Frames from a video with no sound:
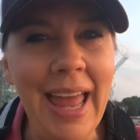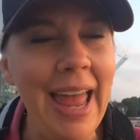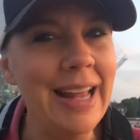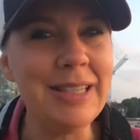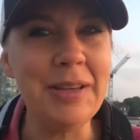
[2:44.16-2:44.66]

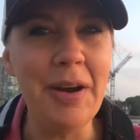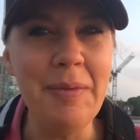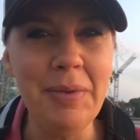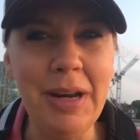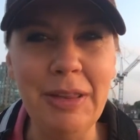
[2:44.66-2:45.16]
And so
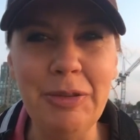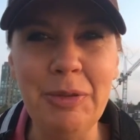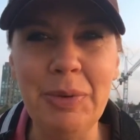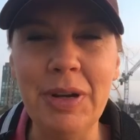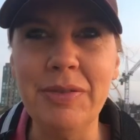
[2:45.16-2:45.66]
I'm reading through
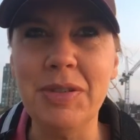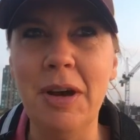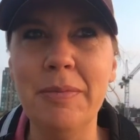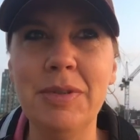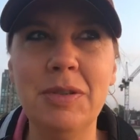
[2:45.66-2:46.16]
the book of
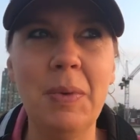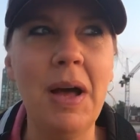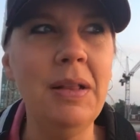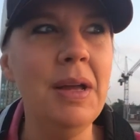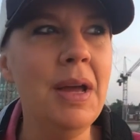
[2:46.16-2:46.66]
Psalms as
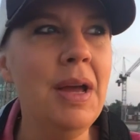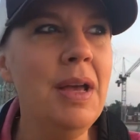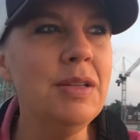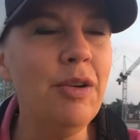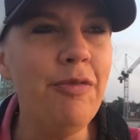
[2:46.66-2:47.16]
well.
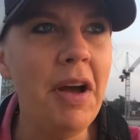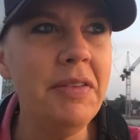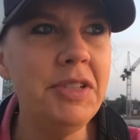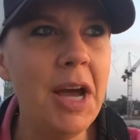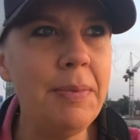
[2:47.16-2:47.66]
So
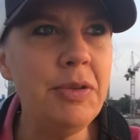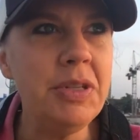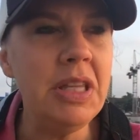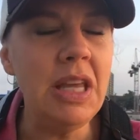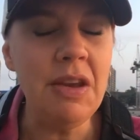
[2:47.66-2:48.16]
five chapters
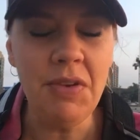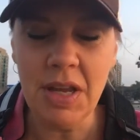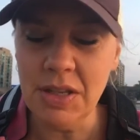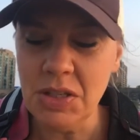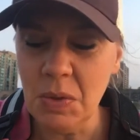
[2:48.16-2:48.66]
in the
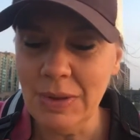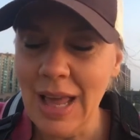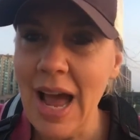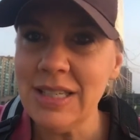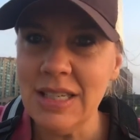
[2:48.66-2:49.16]
evening. And so
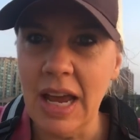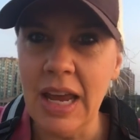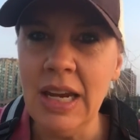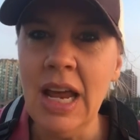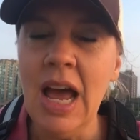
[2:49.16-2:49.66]
last
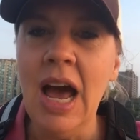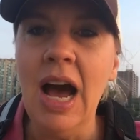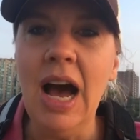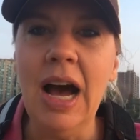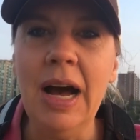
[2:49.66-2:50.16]
night,
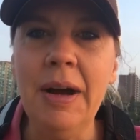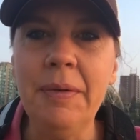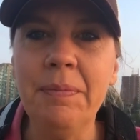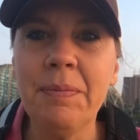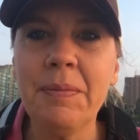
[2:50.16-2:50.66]

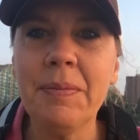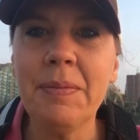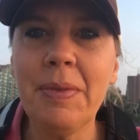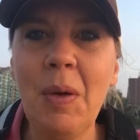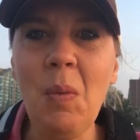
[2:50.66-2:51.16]
um,
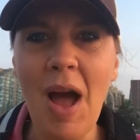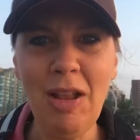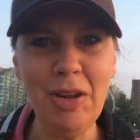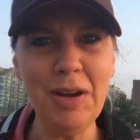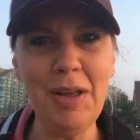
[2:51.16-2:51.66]

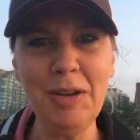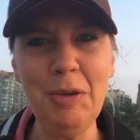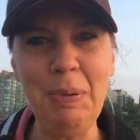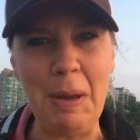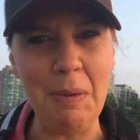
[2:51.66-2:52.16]
wow, look at all
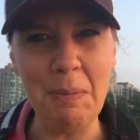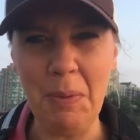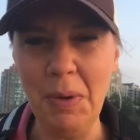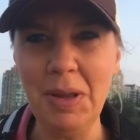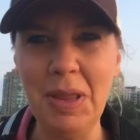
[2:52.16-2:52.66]
you people
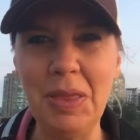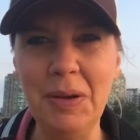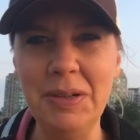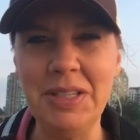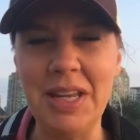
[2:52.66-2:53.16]
born on the
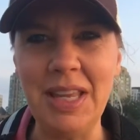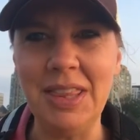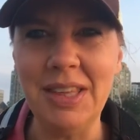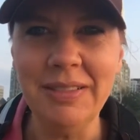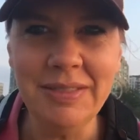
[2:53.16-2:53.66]
13th.
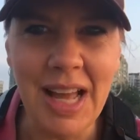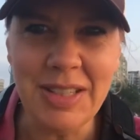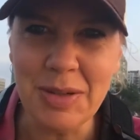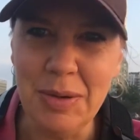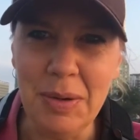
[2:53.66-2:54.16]

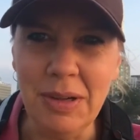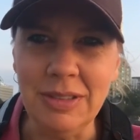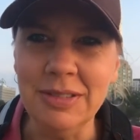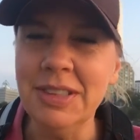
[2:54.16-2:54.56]
That's cool.